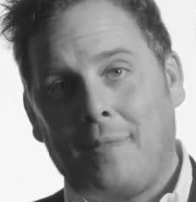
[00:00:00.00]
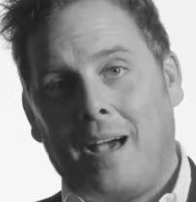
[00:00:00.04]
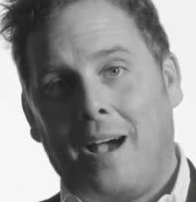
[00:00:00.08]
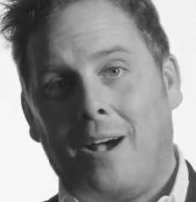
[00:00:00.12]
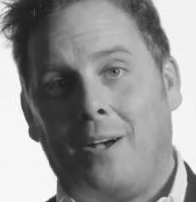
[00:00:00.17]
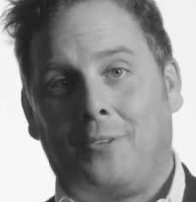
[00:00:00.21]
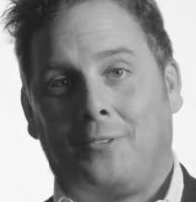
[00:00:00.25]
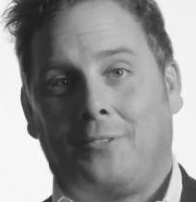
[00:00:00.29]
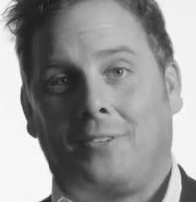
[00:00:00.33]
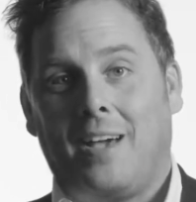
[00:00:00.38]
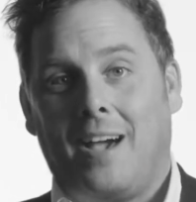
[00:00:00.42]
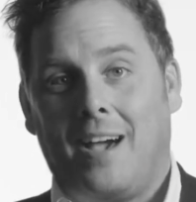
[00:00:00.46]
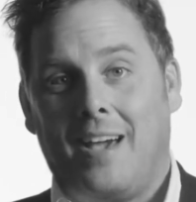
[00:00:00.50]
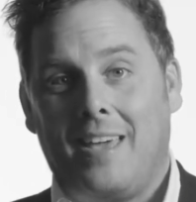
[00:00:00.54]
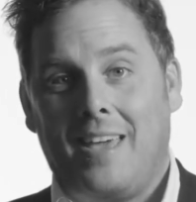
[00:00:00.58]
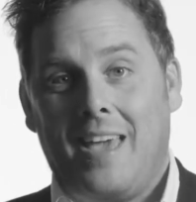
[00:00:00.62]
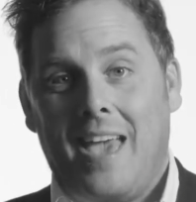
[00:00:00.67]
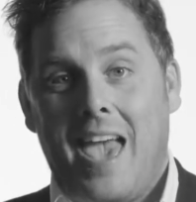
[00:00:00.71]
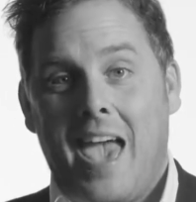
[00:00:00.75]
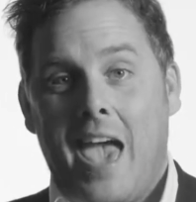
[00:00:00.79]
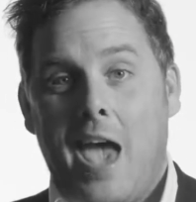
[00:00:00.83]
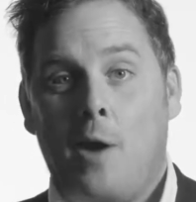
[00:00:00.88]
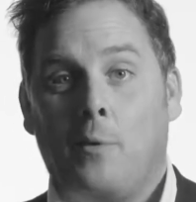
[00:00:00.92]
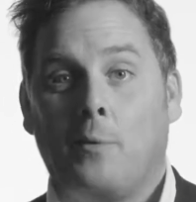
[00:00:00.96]
the House Guy,
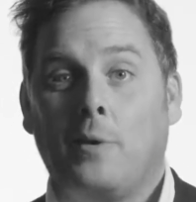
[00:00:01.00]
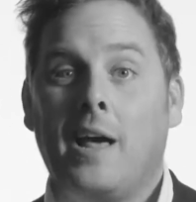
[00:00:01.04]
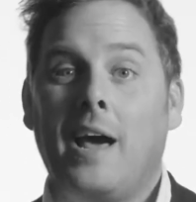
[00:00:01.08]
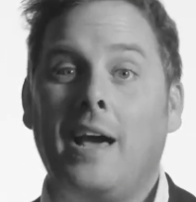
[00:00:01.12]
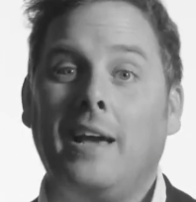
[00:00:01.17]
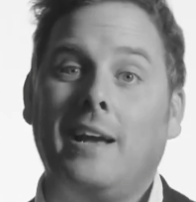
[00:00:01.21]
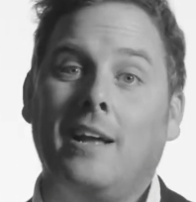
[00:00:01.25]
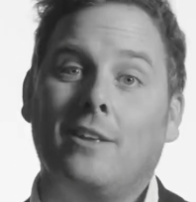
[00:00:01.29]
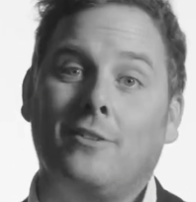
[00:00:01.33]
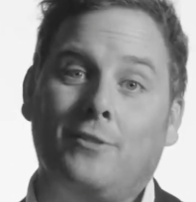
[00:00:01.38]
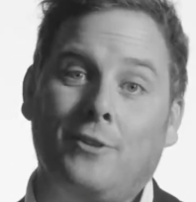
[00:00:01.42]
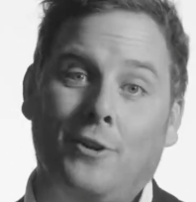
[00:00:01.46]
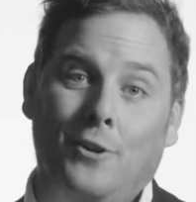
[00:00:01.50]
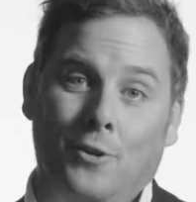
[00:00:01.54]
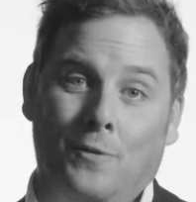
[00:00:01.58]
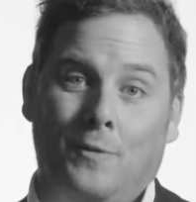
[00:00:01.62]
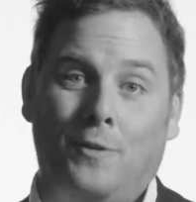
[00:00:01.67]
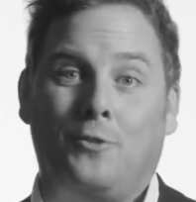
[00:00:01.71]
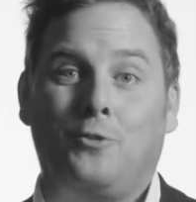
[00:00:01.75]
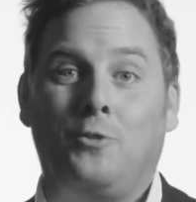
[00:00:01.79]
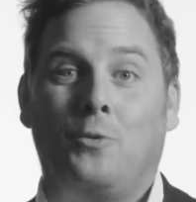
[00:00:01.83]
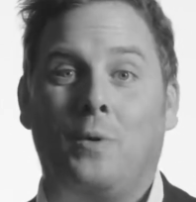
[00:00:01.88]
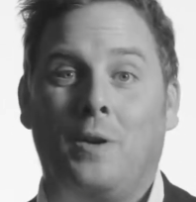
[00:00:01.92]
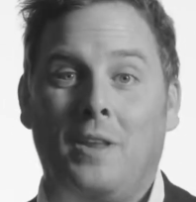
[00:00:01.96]
and when I got started over
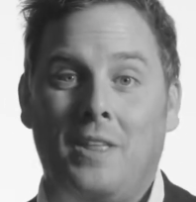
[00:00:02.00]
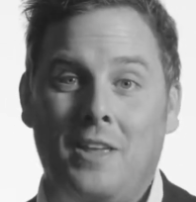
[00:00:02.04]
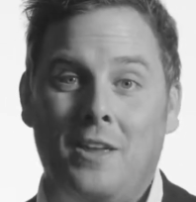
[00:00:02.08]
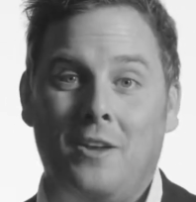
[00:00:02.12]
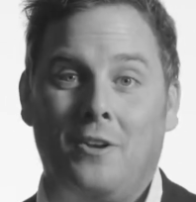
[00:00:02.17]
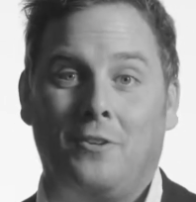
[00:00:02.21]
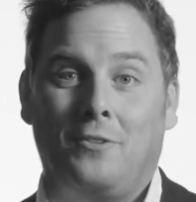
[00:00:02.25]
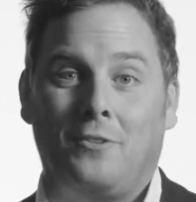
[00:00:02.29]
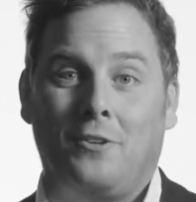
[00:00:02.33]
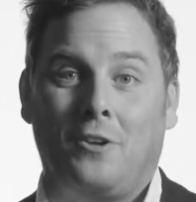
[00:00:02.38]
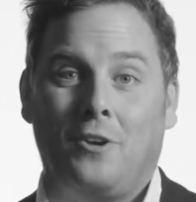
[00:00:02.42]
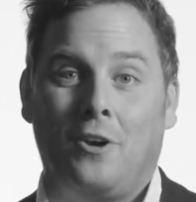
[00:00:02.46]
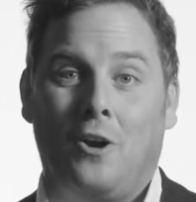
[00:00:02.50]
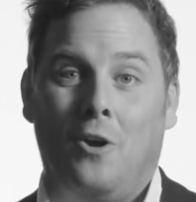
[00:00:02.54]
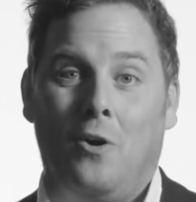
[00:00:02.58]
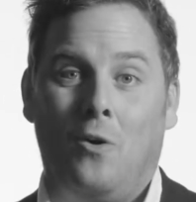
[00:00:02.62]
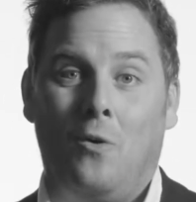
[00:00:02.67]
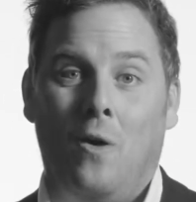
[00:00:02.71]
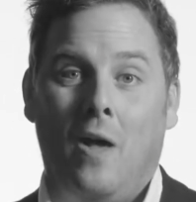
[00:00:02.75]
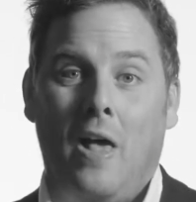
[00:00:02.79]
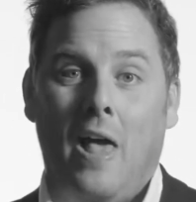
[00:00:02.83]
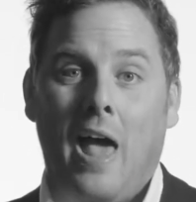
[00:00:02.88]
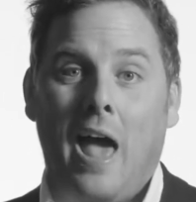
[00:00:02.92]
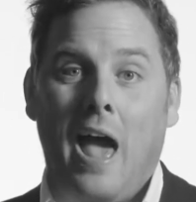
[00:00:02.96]
20 years
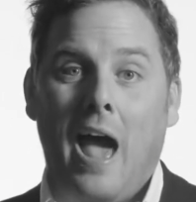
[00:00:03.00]
ago,